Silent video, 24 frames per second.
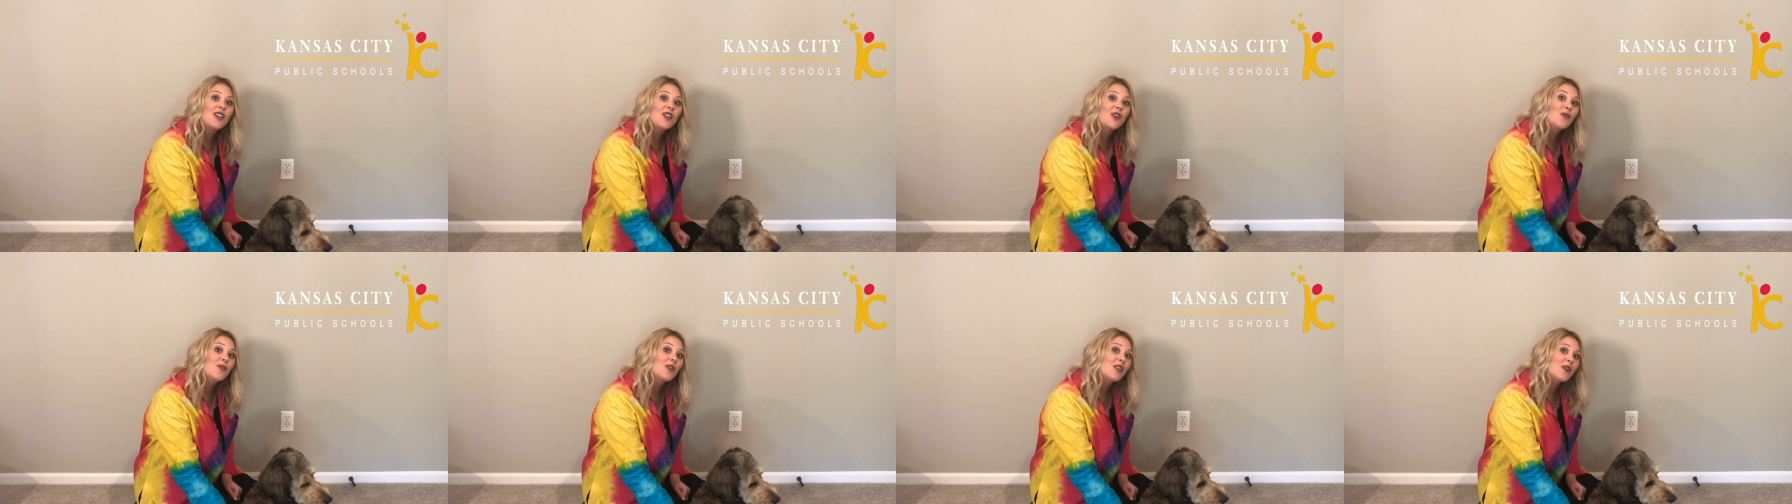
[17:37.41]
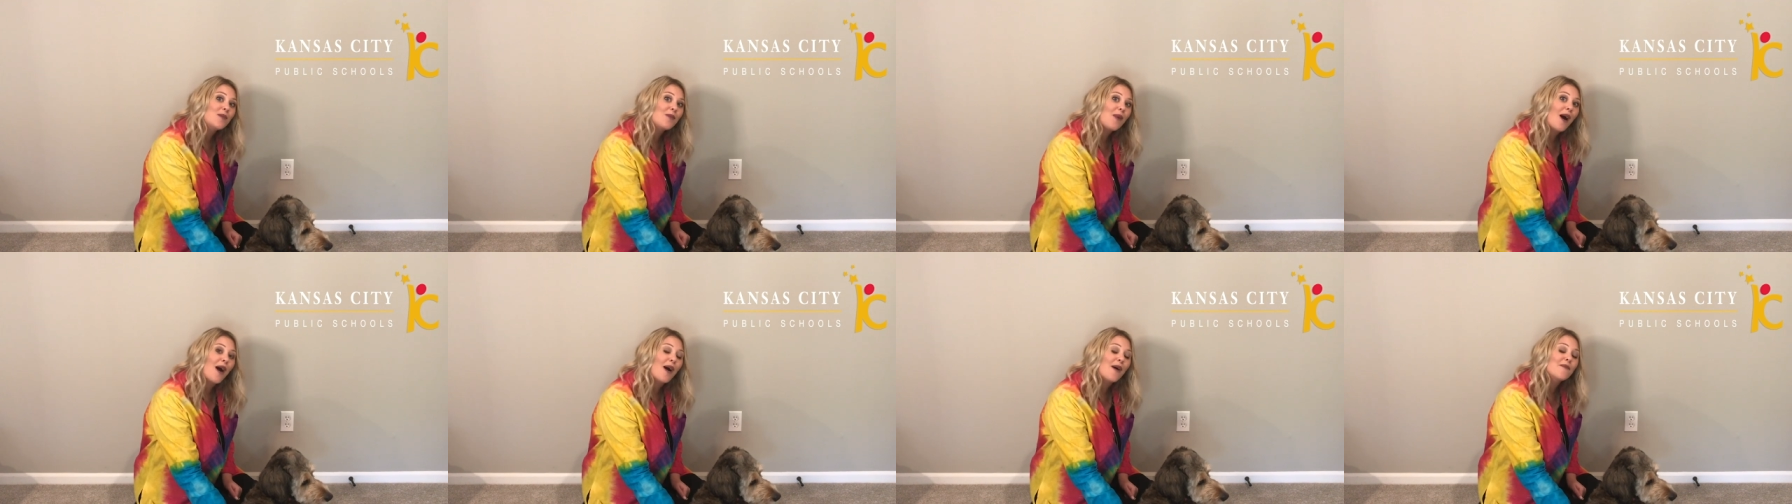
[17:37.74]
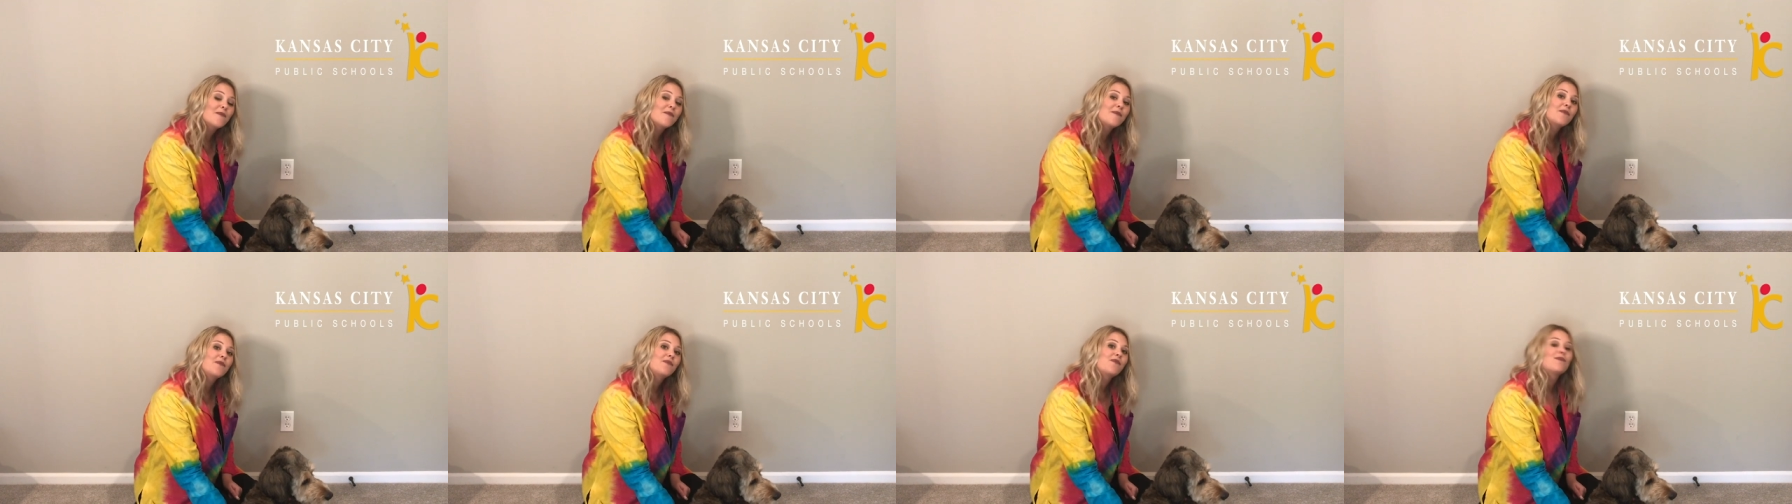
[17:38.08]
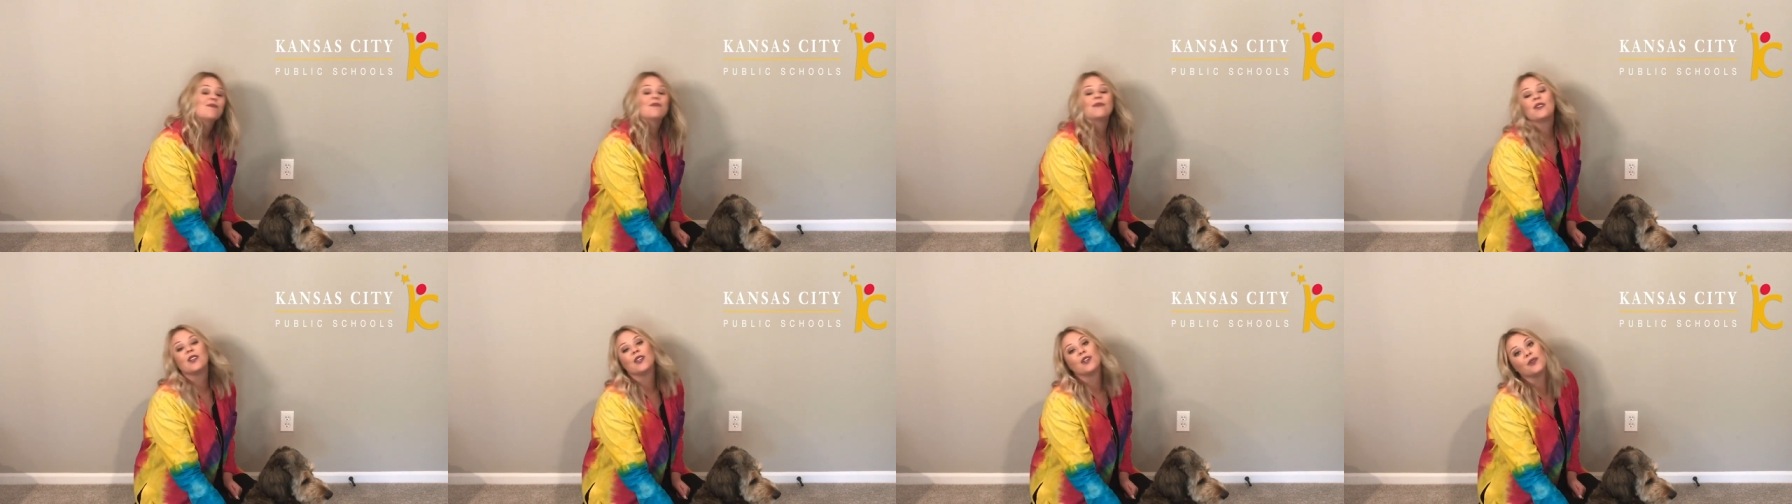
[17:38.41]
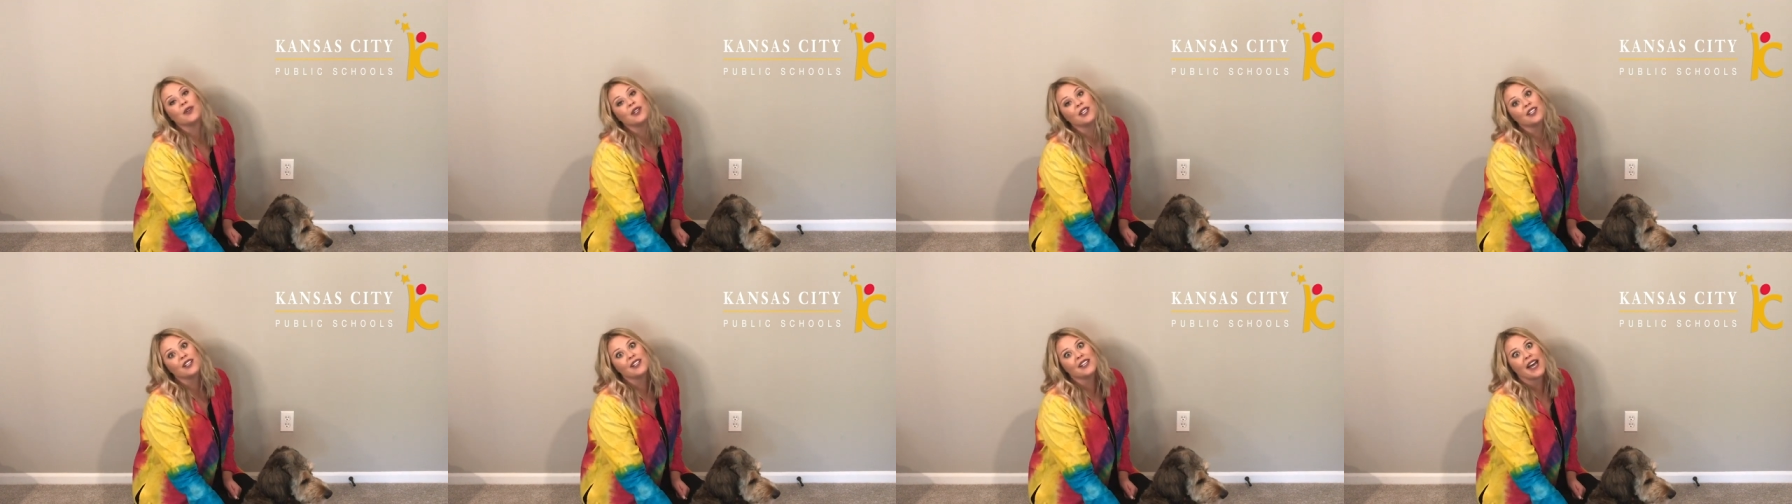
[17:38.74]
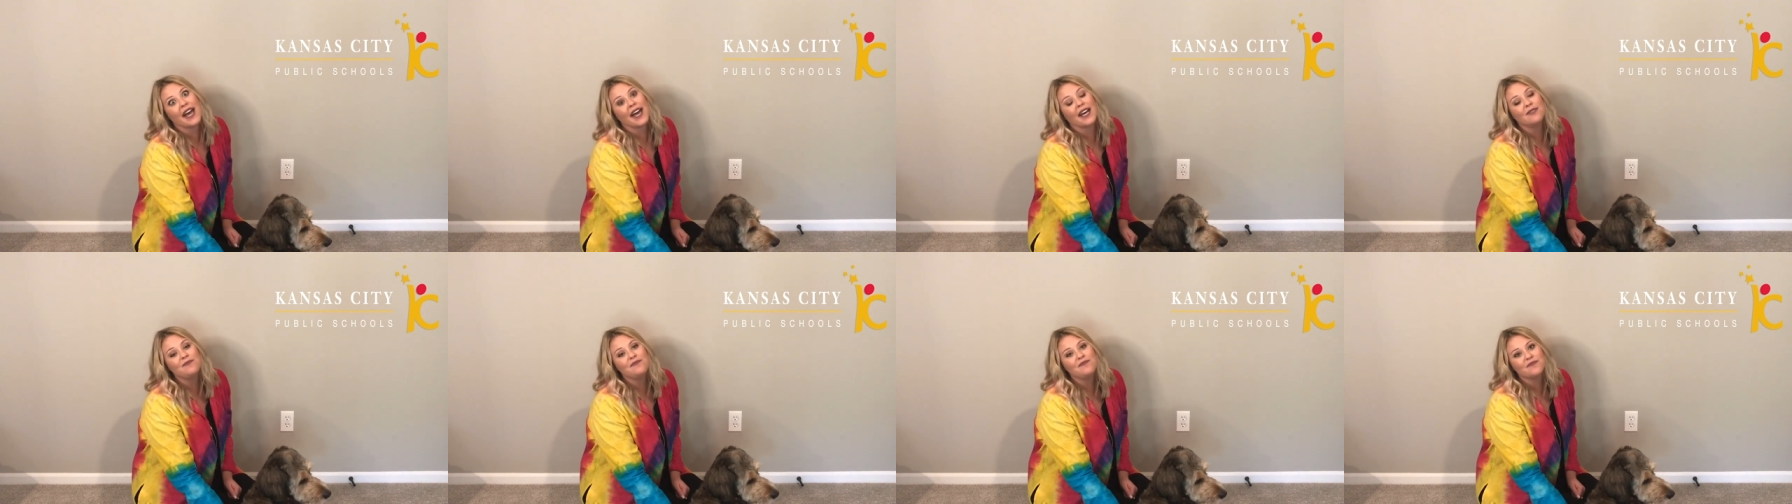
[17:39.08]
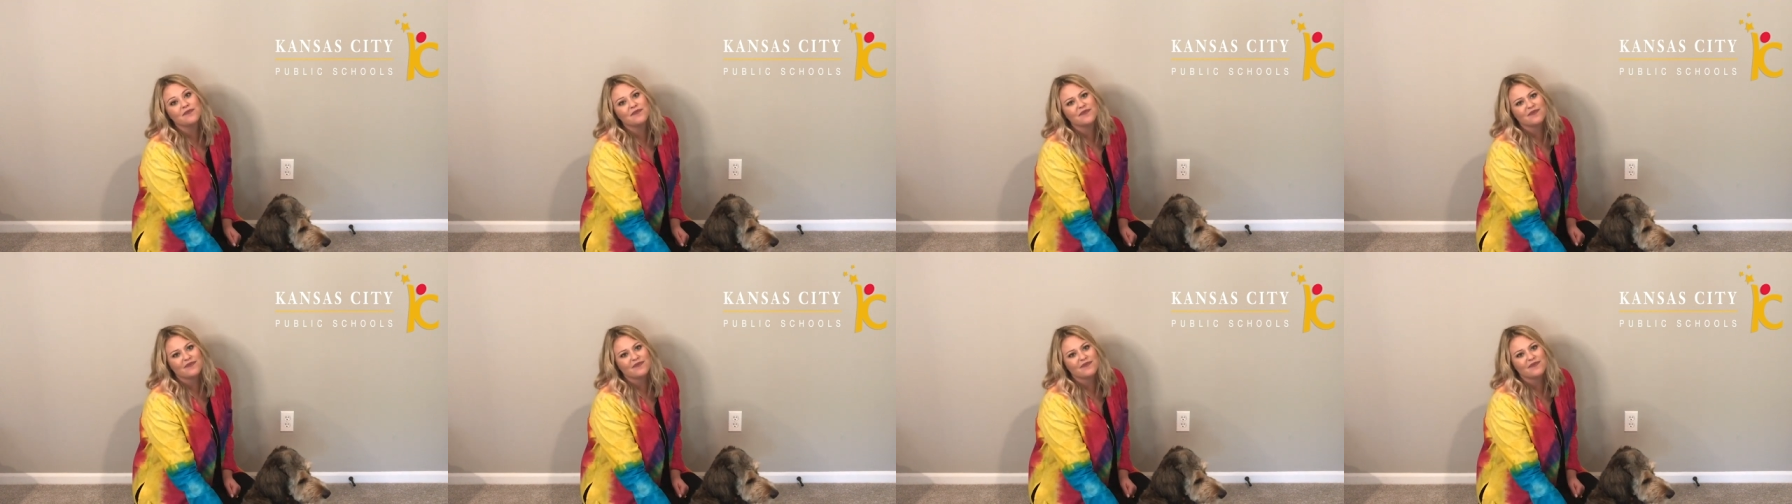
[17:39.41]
you and your mom, you and your dad?